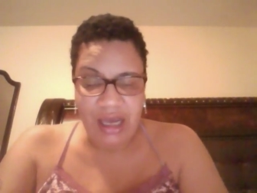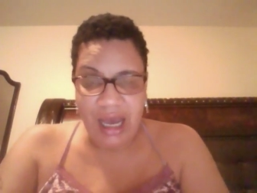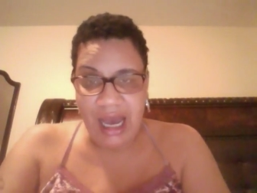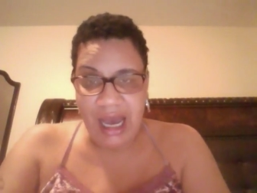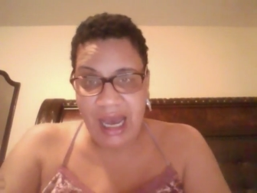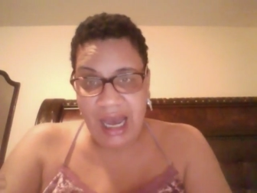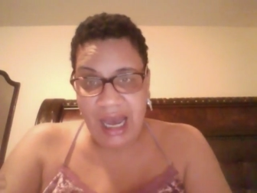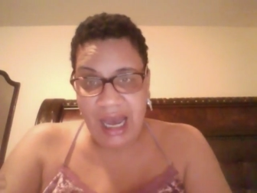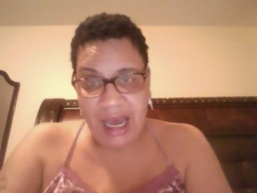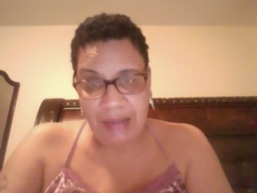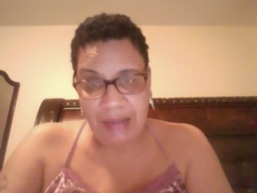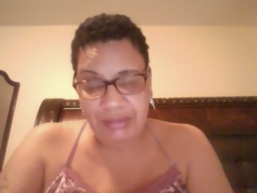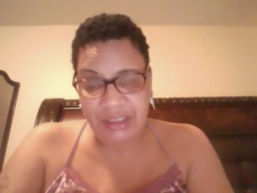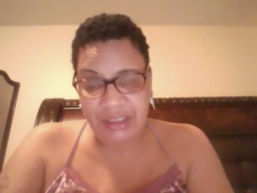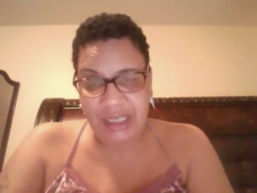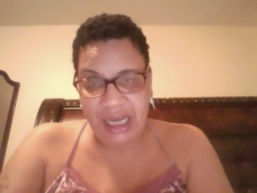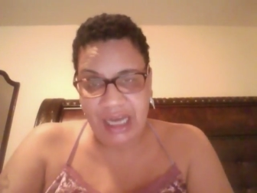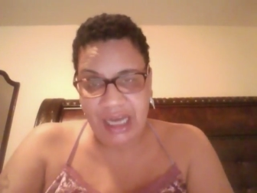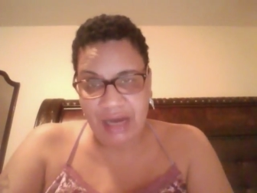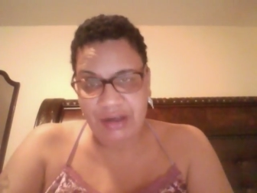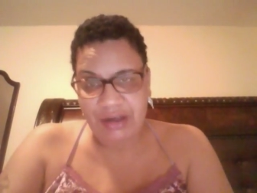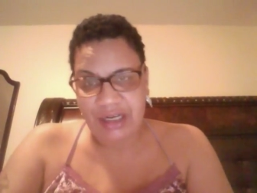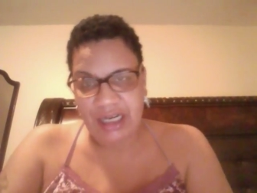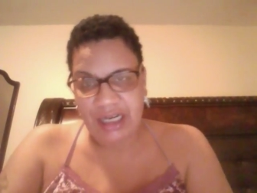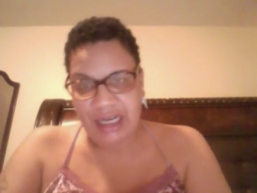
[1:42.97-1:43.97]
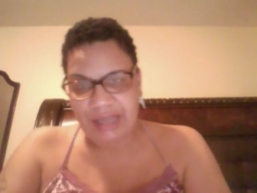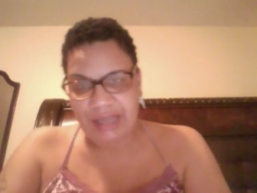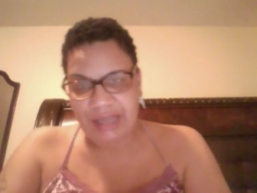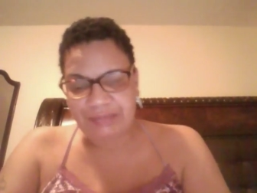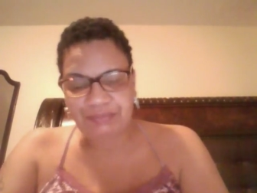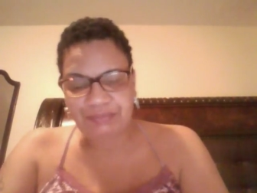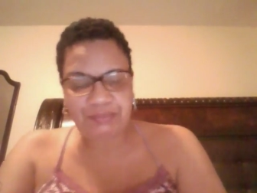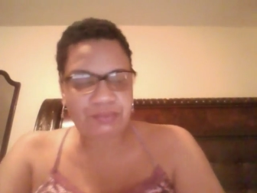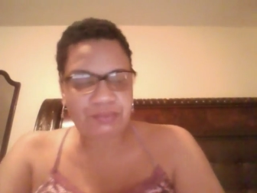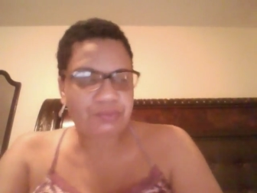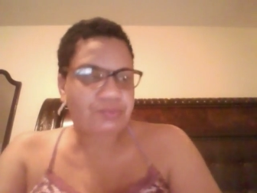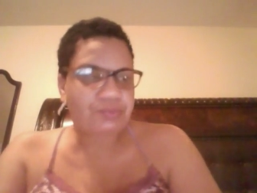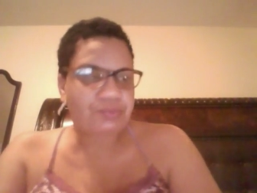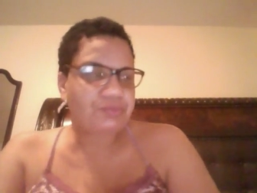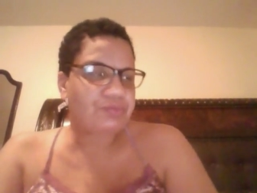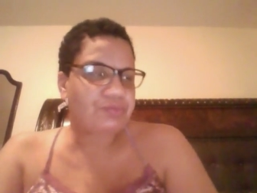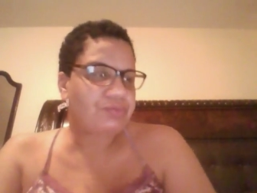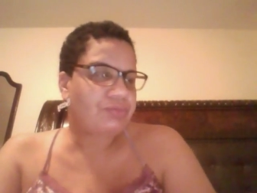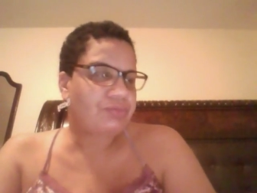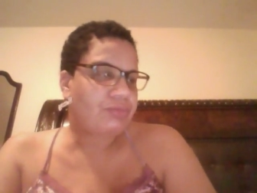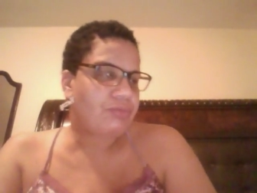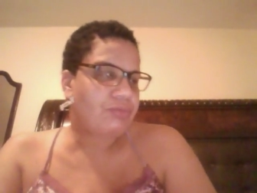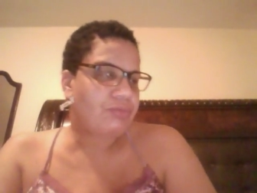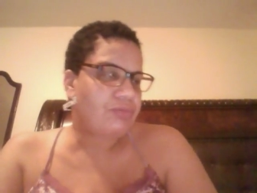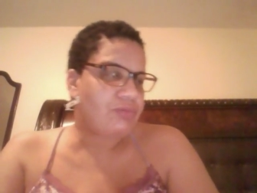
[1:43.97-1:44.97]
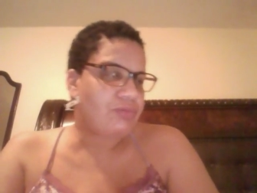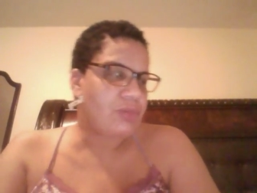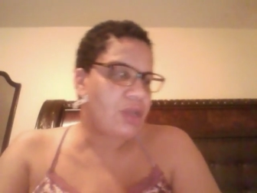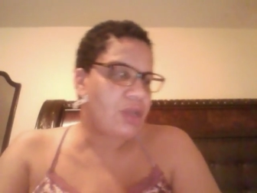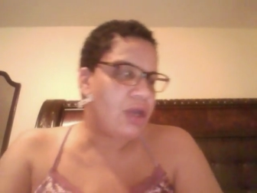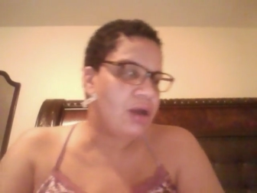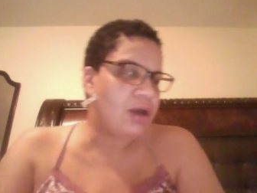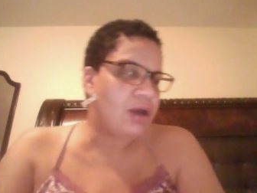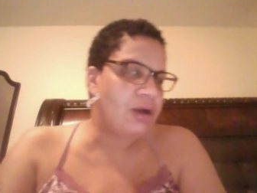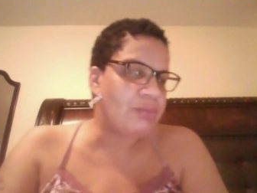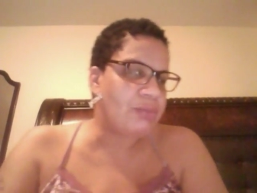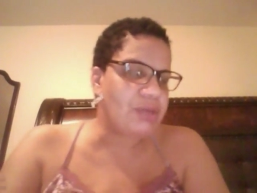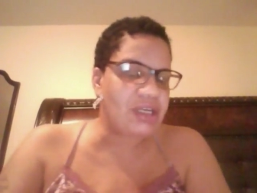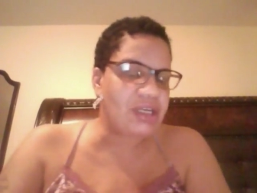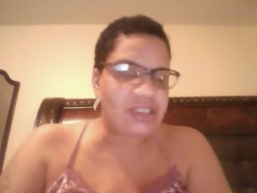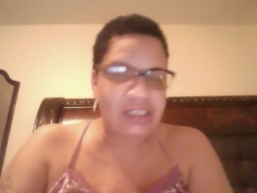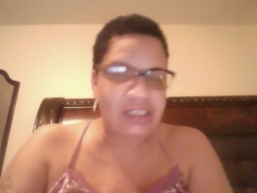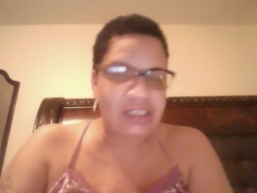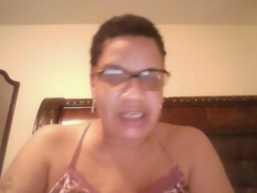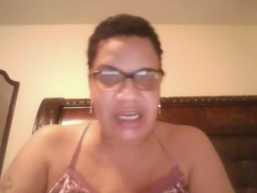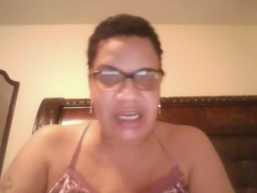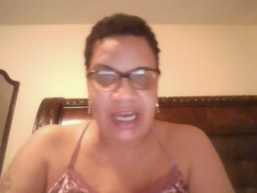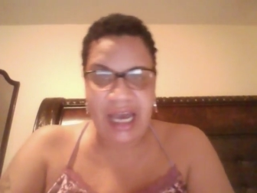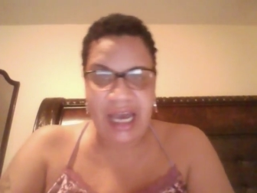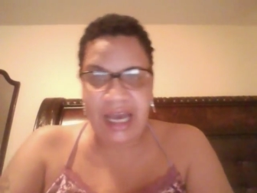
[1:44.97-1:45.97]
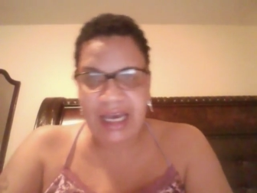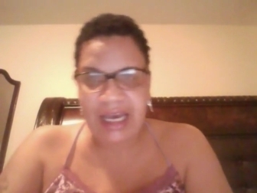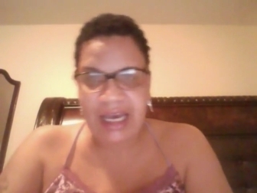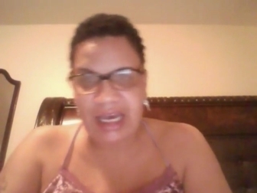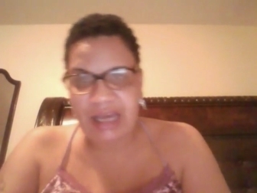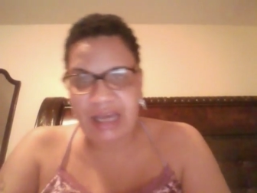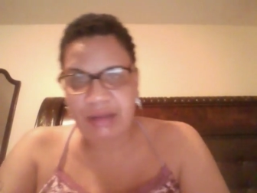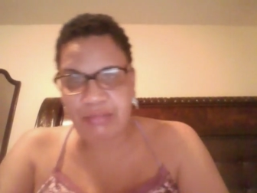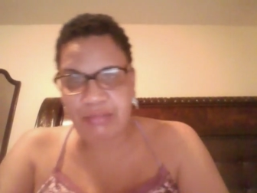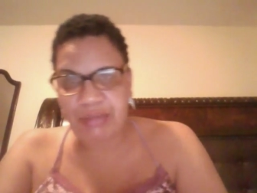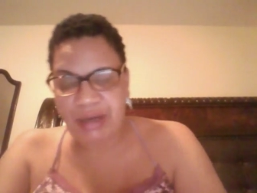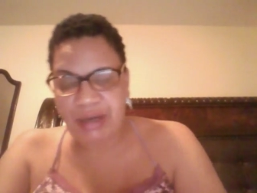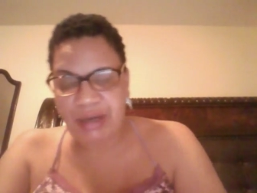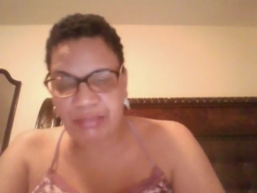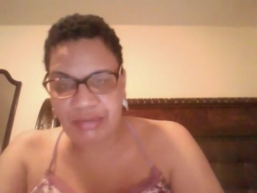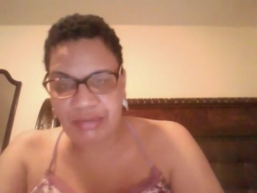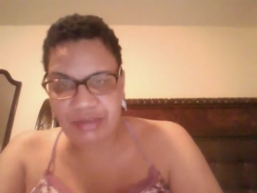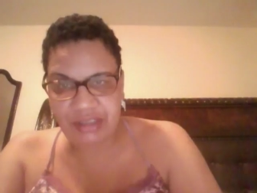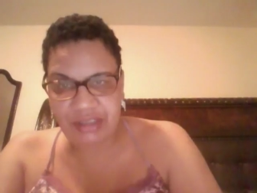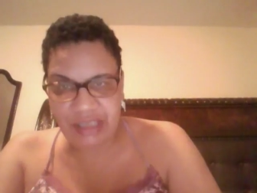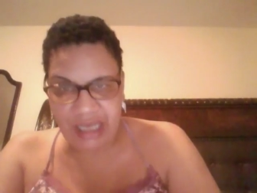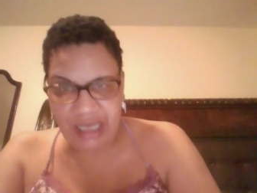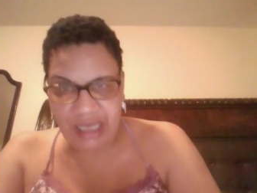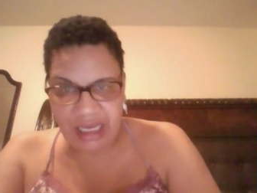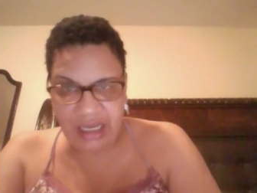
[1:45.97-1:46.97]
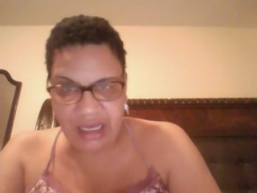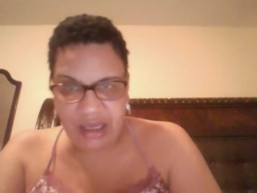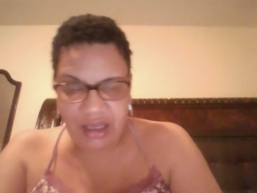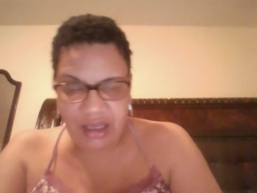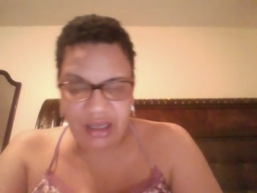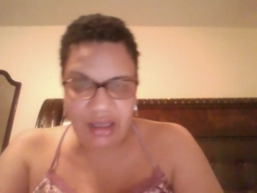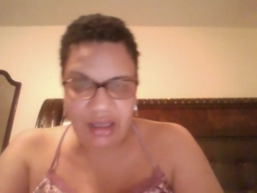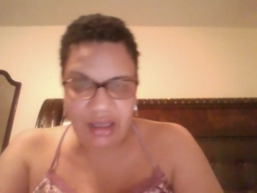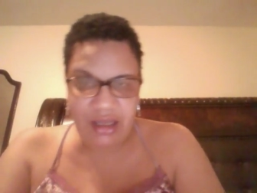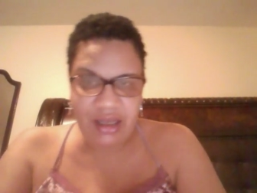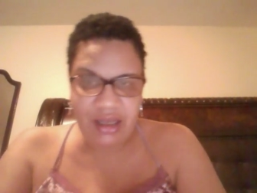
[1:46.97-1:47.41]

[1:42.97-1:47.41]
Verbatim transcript: I opted out of that. Um, yesterday I had pepper steak